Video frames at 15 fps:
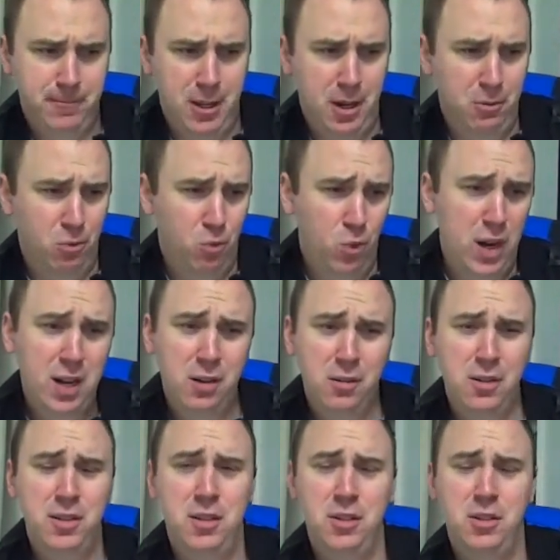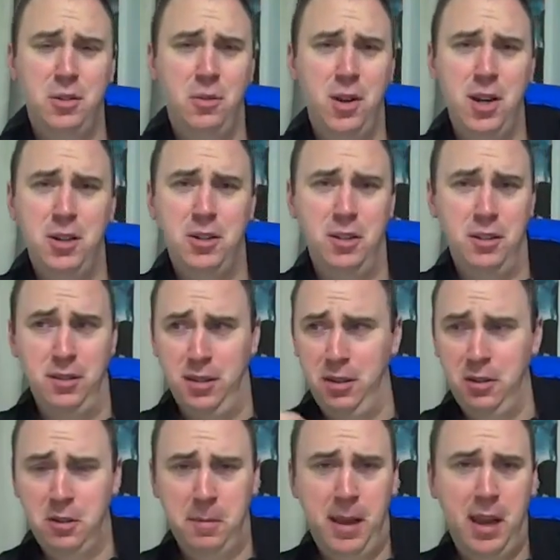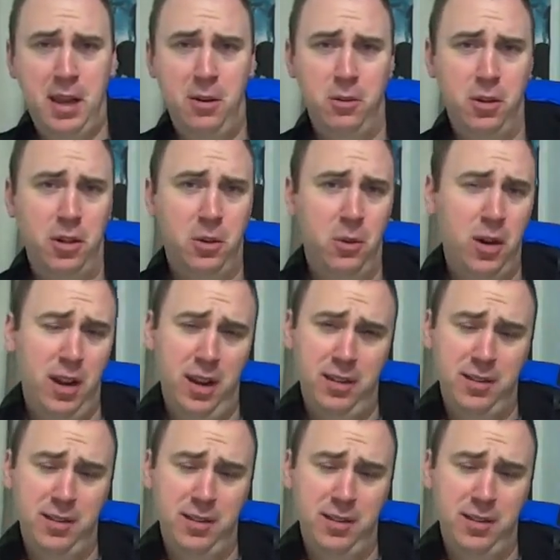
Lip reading: Weird situations in Japan or Korea,